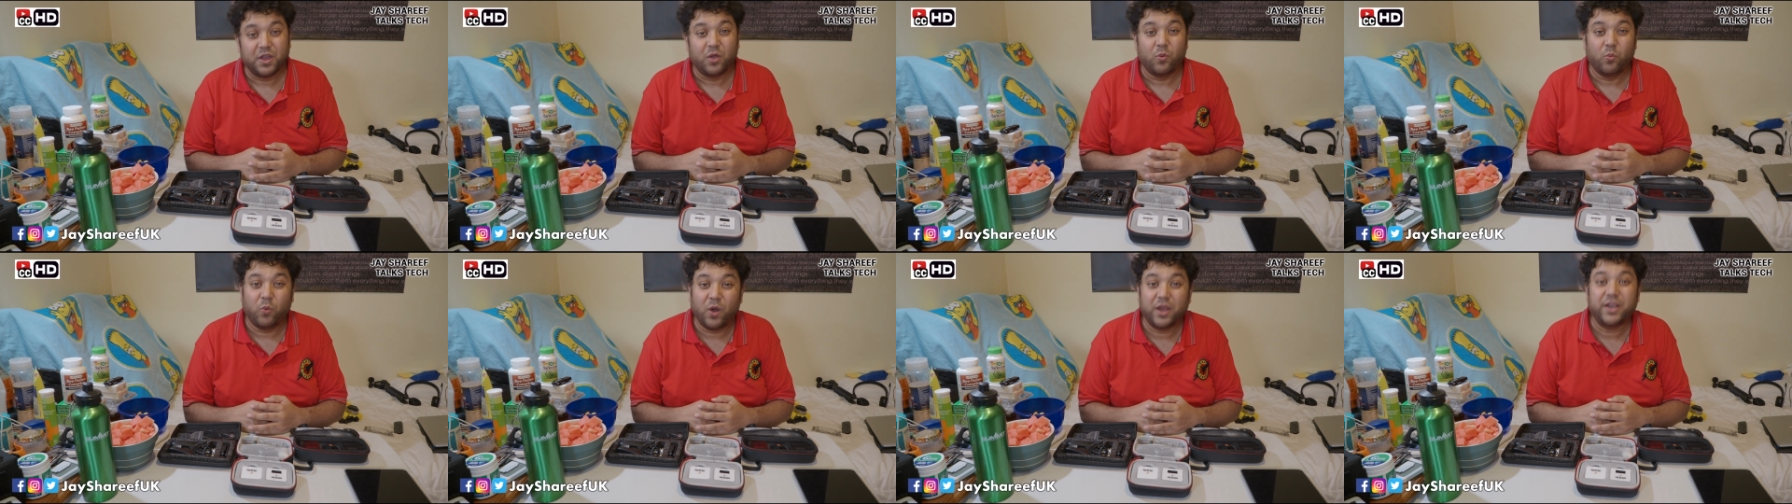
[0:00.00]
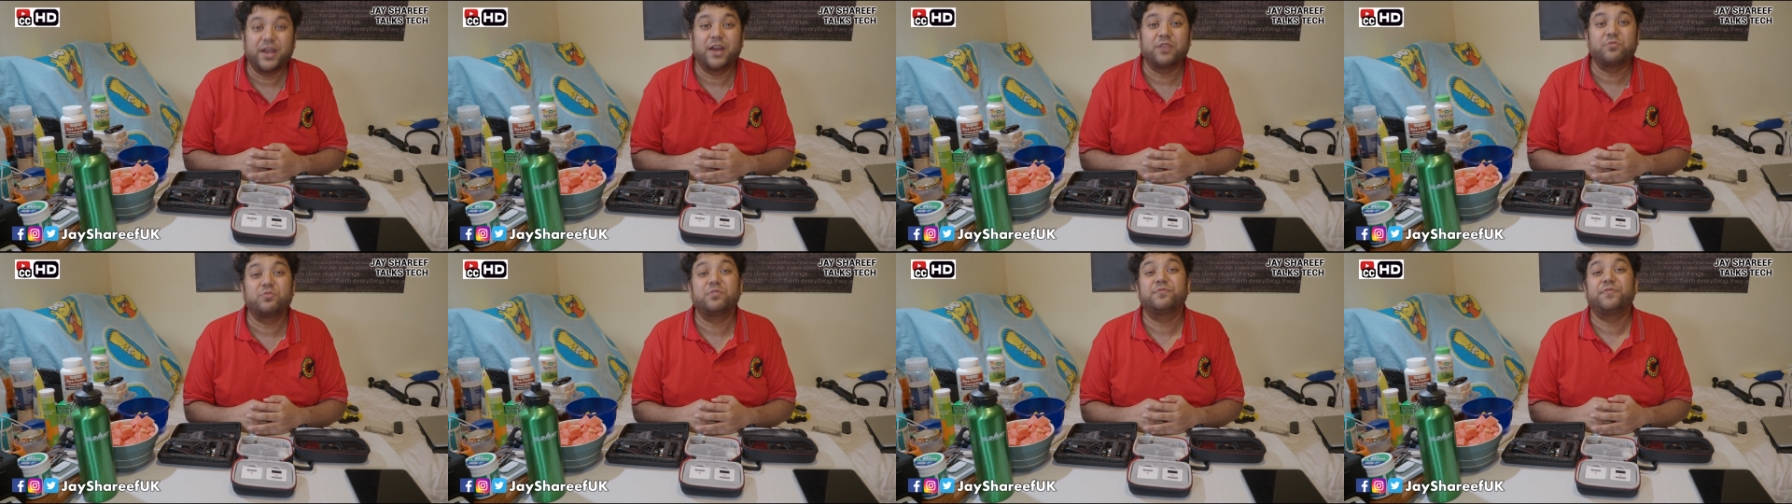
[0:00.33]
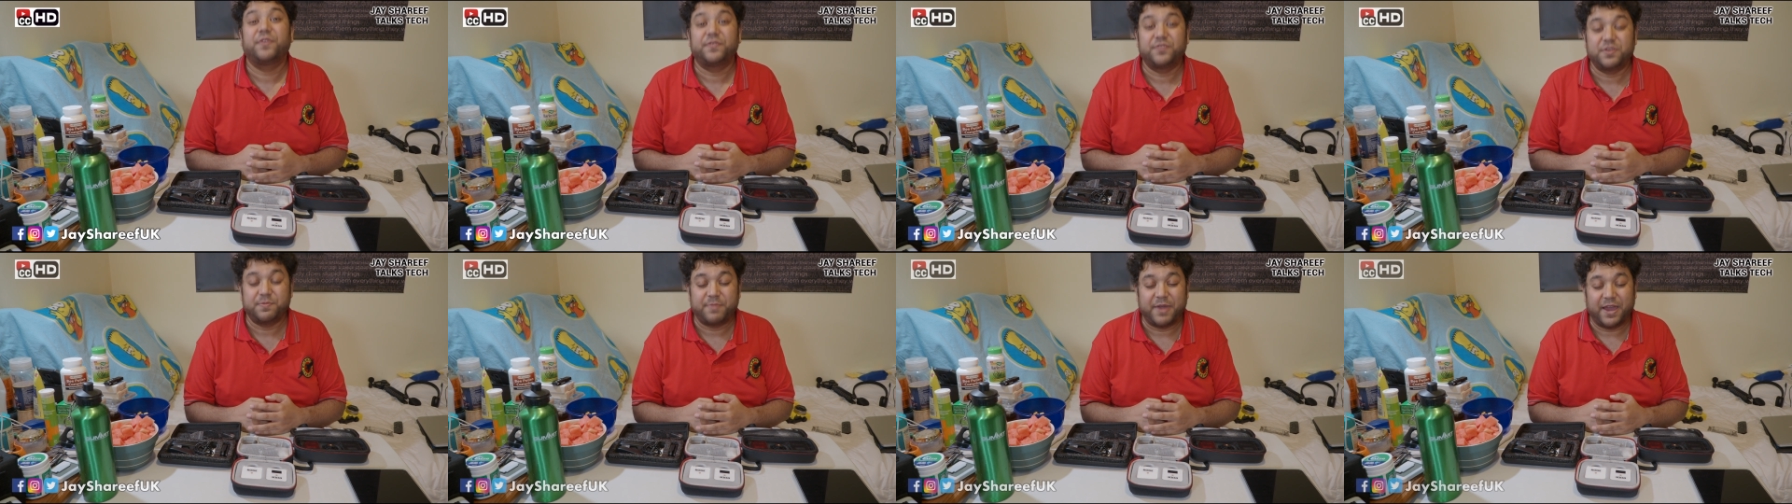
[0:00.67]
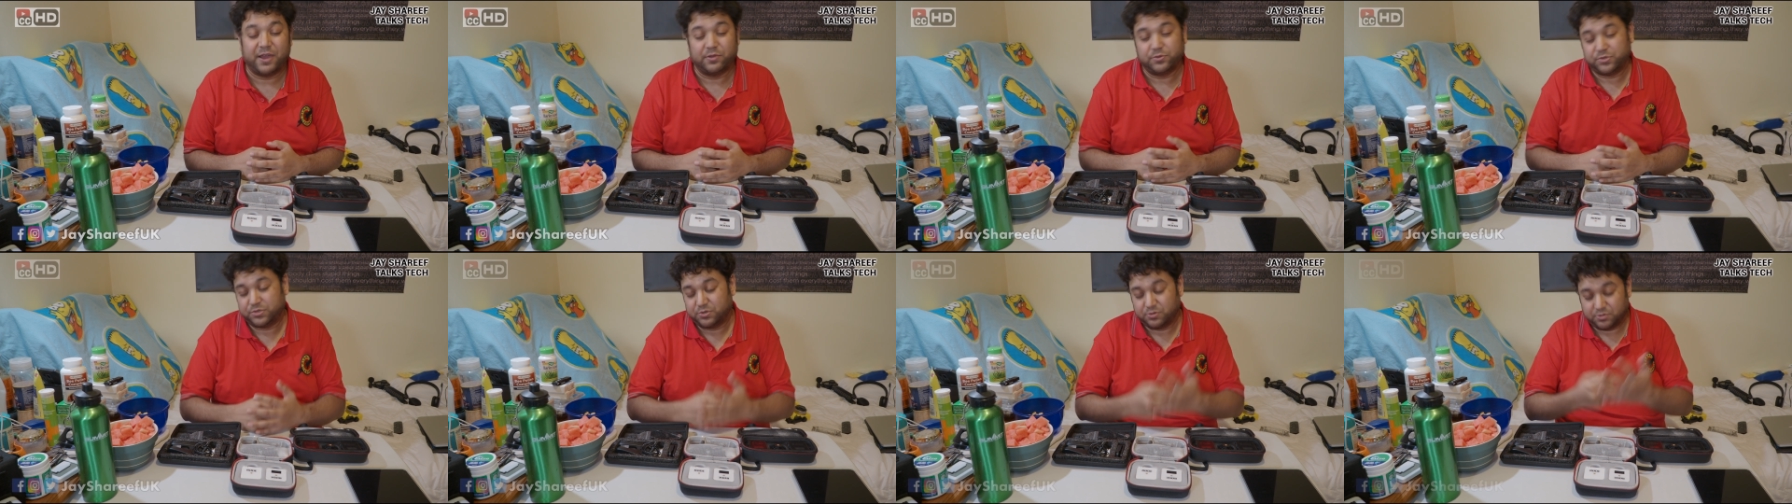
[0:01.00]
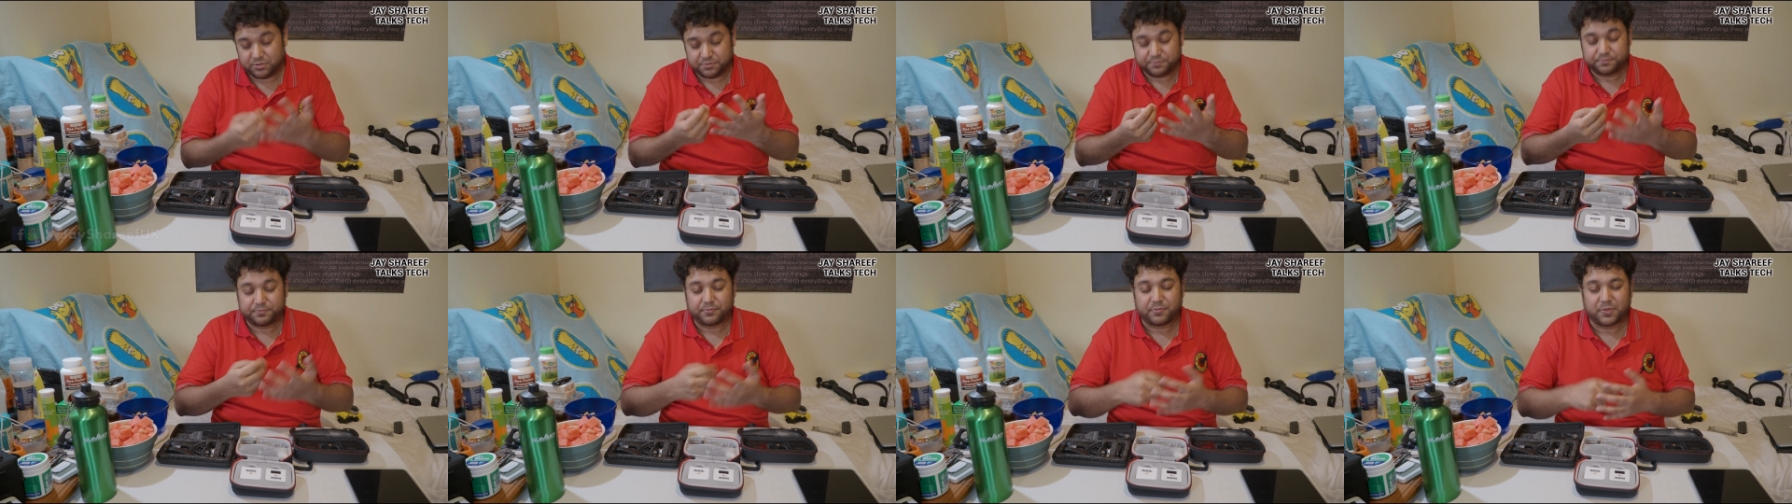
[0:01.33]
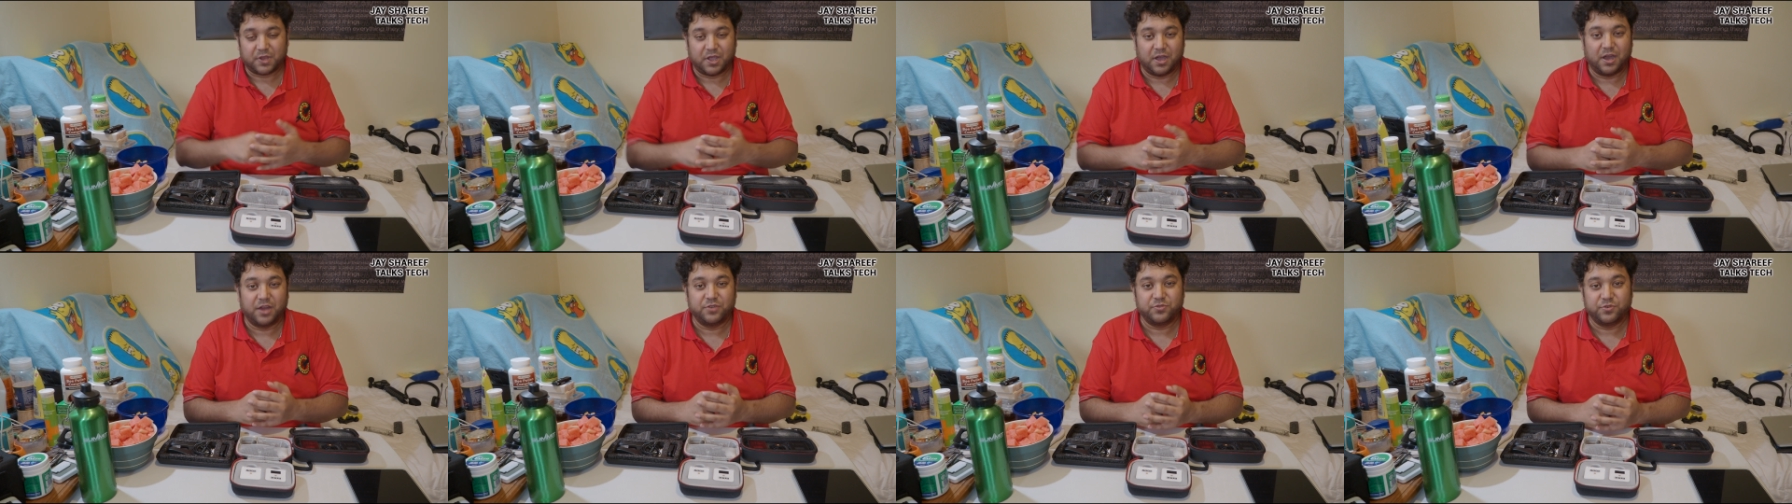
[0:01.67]
£150 or
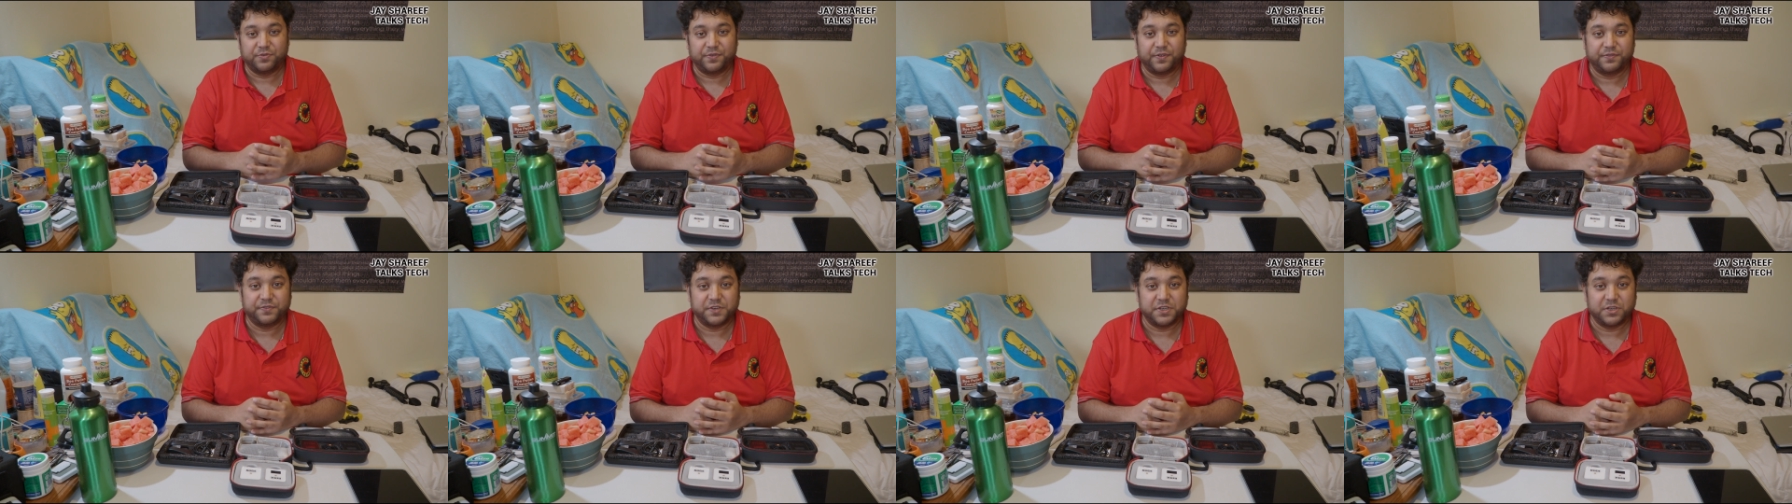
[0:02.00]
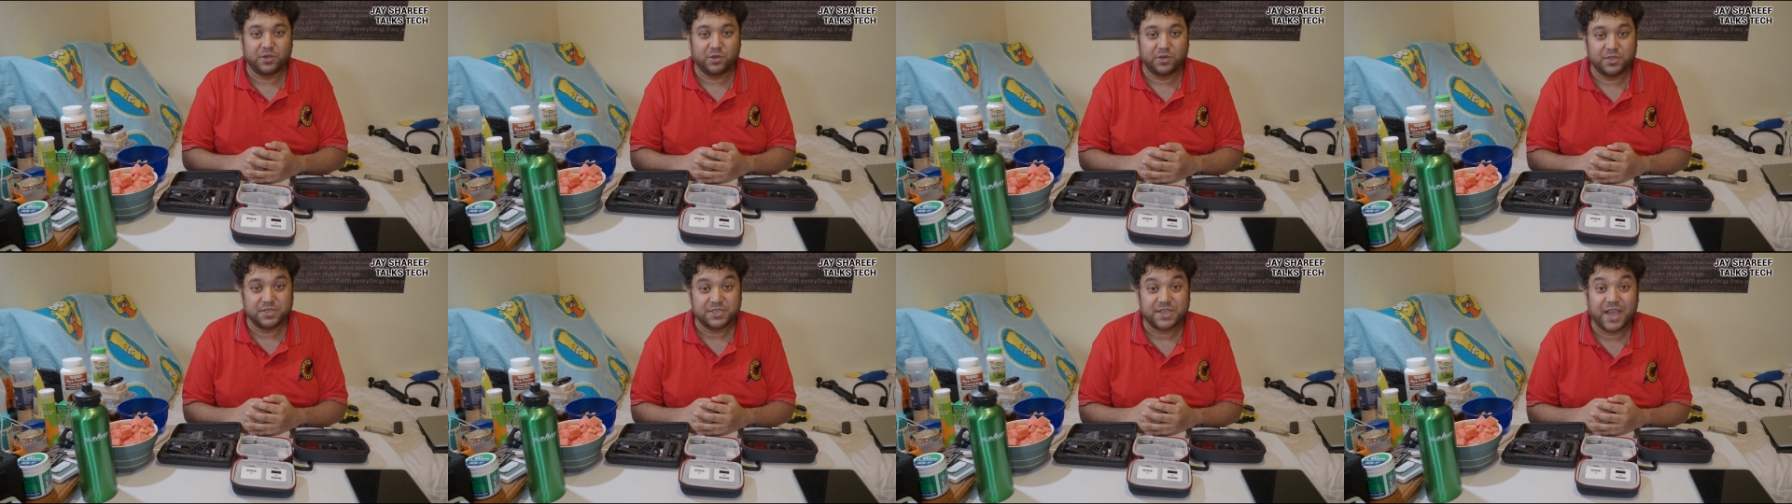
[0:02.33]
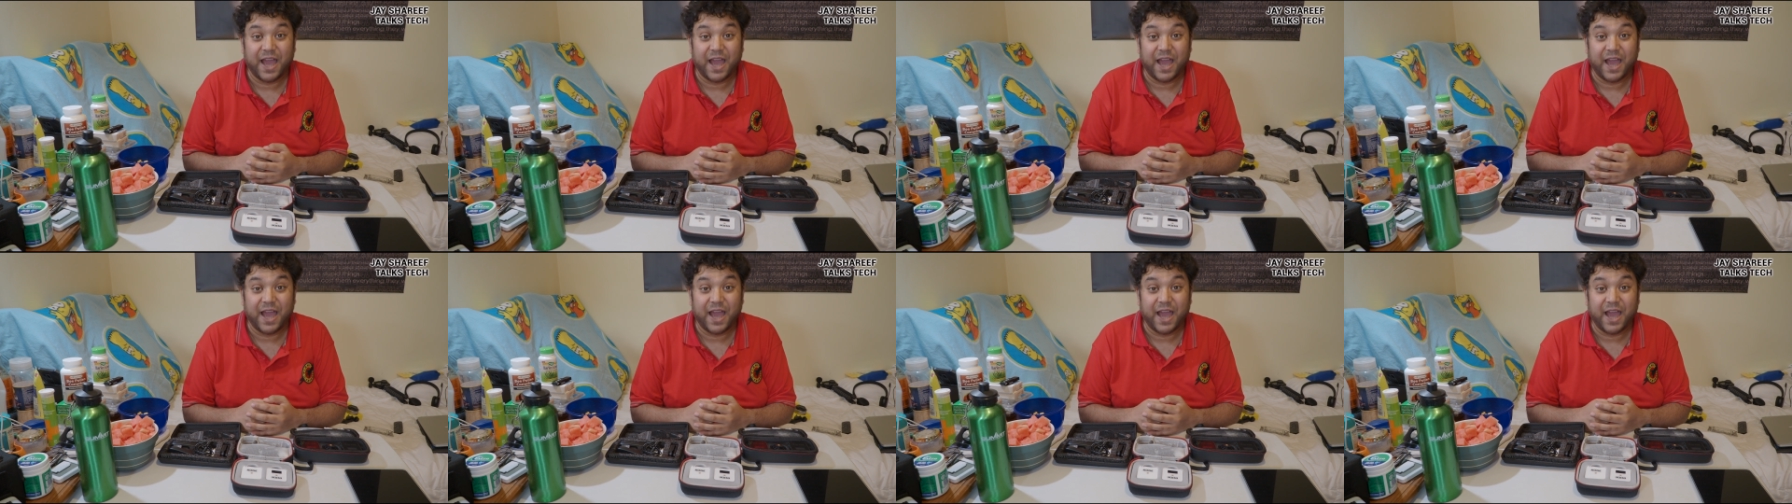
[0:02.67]
$150,